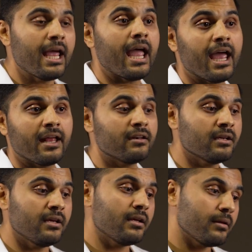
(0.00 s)
and
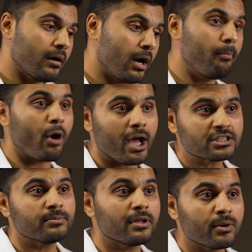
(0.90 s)

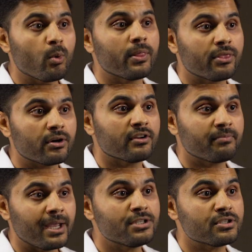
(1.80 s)
approximately 1/3 of
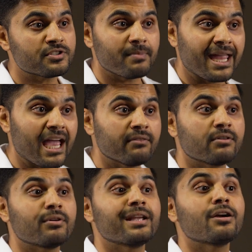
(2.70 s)
patients may have a
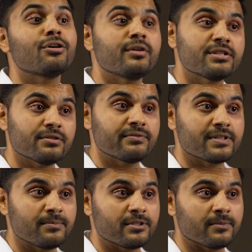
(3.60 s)
recurrence of
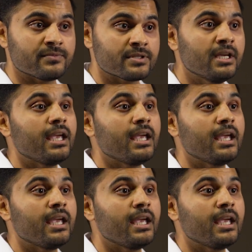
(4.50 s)
symptoms,